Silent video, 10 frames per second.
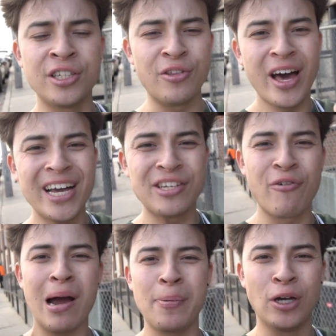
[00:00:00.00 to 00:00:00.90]
So that is a
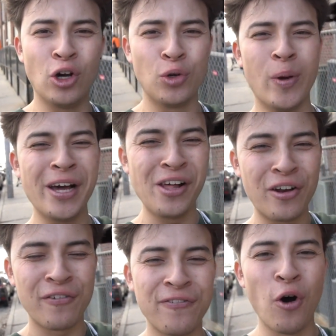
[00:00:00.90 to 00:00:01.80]
wrap at Goodwill.
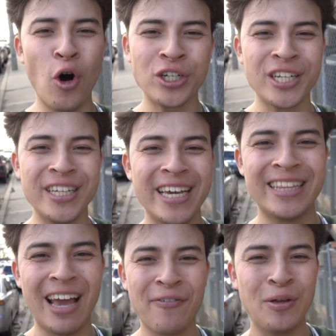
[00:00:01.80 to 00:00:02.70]
Unfortunately,
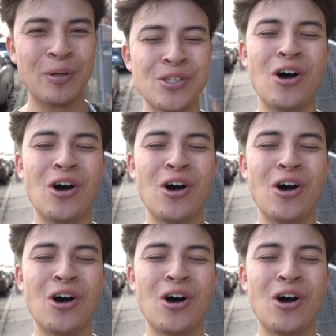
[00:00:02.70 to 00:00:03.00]
it definitely was